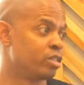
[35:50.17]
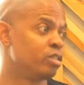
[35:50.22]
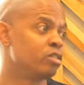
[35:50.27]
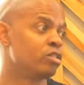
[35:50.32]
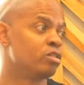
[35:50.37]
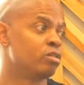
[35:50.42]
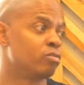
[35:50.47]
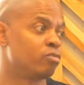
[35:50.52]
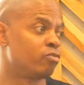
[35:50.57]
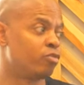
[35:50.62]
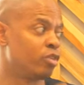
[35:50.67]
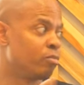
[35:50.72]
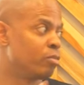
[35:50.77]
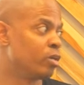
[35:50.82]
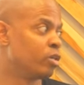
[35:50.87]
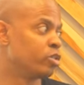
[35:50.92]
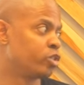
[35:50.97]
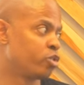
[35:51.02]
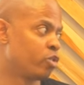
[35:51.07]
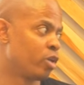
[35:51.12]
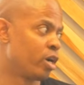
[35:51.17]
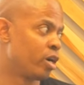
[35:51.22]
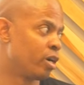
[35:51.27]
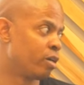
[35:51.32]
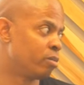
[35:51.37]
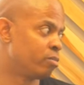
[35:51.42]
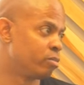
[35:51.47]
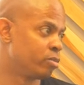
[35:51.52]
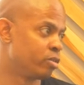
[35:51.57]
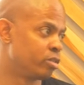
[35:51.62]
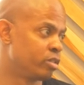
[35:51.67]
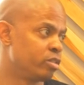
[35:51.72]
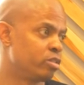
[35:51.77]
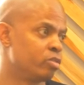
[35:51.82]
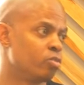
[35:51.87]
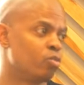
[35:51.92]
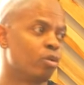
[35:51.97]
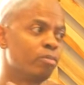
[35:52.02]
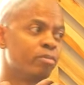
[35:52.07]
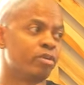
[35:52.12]
She's the female scribe. She's the
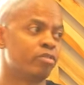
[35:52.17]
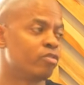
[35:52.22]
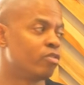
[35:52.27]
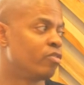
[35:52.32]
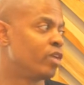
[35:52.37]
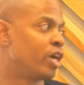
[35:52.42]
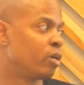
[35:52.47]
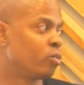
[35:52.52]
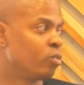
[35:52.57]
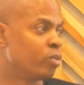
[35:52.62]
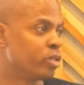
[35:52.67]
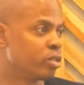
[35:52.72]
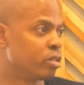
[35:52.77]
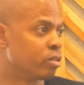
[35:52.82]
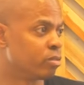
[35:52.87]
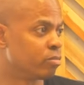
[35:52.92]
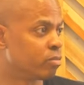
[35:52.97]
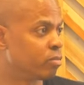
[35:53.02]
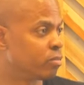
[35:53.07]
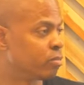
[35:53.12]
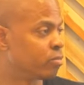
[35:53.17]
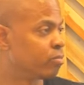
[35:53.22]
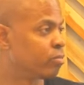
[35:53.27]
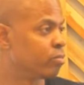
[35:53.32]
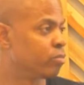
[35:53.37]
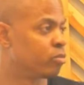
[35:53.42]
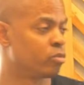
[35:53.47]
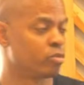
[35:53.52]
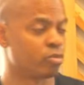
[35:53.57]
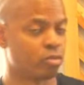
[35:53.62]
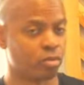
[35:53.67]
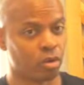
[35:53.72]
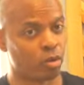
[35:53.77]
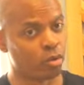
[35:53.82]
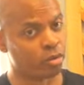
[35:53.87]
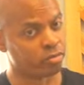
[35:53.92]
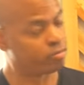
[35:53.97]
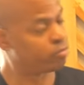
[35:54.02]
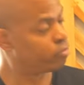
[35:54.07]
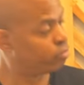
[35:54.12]
woman of divine wisdom,
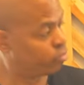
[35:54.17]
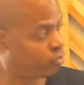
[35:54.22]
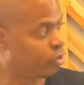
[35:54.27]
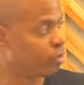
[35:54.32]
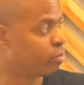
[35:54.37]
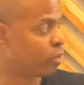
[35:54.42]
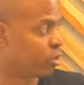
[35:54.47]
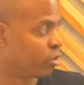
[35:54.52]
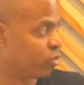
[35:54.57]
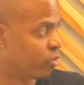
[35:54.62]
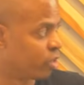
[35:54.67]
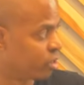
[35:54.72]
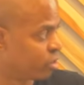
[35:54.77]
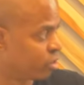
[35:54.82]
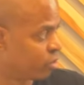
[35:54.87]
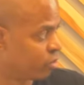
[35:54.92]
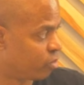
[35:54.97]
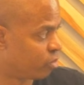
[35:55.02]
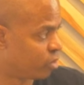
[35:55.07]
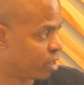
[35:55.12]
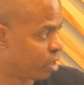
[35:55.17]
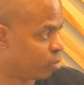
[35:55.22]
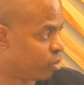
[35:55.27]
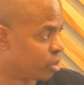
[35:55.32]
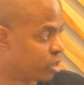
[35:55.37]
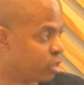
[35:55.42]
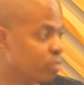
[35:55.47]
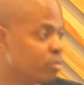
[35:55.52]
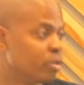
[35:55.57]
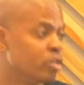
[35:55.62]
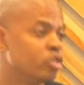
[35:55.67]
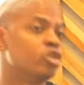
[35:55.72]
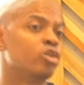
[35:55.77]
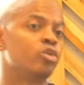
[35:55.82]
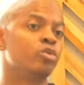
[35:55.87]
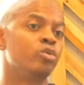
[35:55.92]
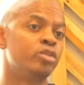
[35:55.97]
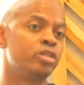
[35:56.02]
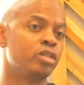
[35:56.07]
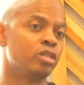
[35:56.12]
or female divinity of divine wisdom in
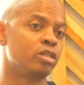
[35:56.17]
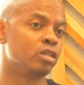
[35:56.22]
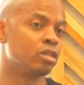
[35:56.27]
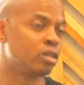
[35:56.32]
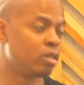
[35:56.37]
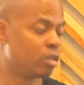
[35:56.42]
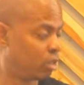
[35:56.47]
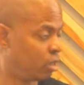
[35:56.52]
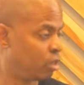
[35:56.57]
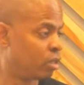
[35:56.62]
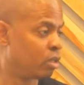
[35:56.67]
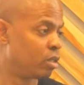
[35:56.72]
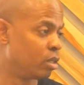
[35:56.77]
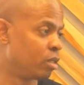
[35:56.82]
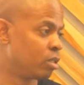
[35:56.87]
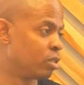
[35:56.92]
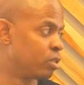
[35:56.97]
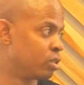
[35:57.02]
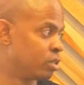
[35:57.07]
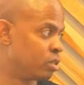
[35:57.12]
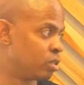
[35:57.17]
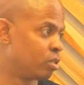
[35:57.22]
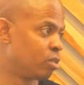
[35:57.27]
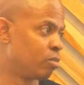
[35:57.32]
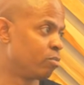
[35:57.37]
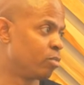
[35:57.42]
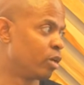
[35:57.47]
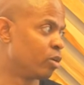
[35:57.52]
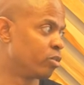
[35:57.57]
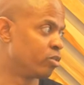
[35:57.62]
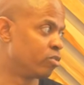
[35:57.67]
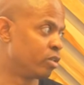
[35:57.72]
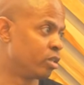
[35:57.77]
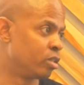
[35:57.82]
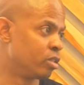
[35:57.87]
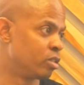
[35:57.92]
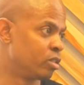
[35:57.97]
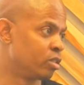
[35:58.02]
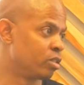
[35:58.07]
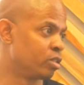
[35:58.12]
Tahuti is the male
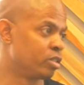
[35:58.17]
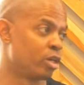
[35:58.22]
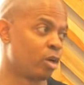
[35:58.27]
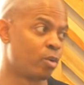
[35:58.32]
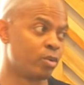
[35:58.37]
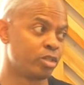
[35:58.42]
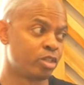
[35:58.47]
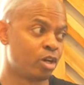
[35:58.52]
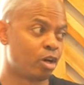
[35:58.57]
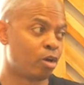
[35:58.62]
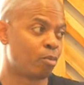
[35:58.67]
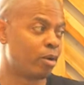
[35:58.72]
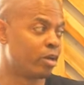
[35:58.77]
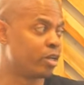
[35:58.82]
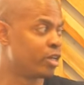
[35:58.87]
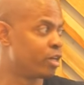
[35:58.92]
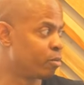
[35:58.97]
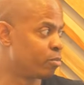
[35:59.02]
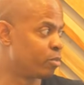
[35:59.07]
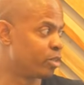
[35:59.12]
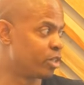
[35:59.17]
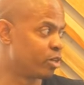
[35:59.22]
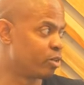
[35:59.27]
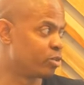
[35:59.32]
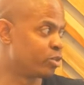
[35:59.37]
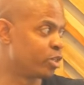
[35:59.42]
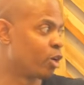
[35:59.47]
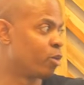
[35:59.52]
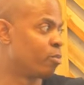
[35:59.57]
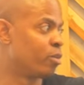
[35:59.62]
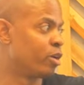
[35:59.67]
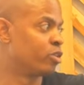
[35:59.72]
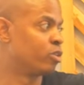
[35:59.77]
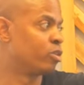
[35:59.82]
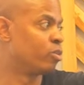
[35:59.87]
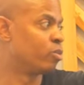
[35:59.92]
divinity. Because they always talk about him, but they don't talk about